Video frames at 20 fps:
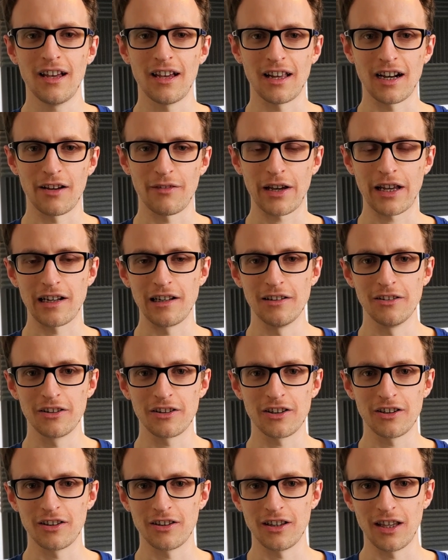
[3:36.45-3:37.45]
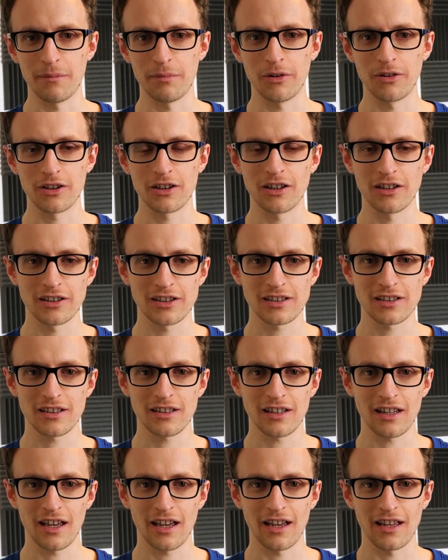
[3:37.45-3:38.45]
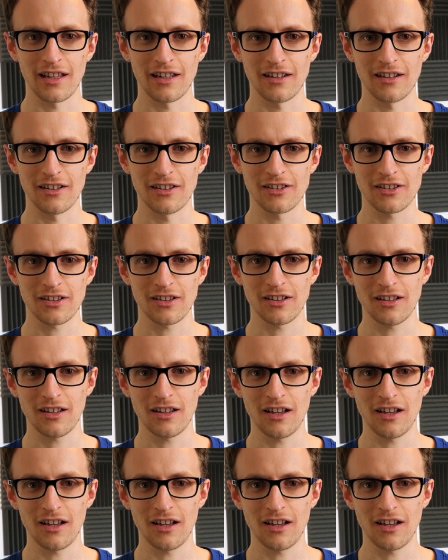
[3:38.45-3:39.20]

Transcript: And I've had a look at their podcast, and